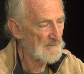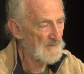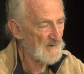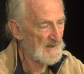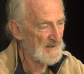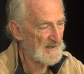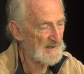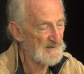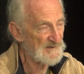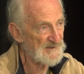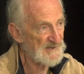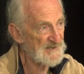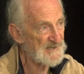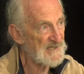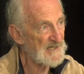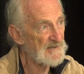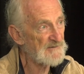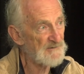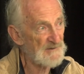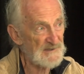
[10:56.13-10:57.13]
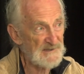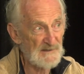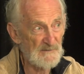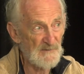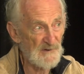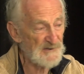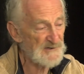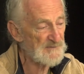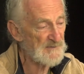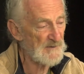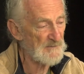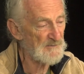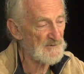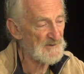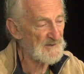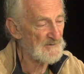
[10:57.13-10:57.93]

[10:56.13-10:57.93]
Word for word: But here's a secret that most people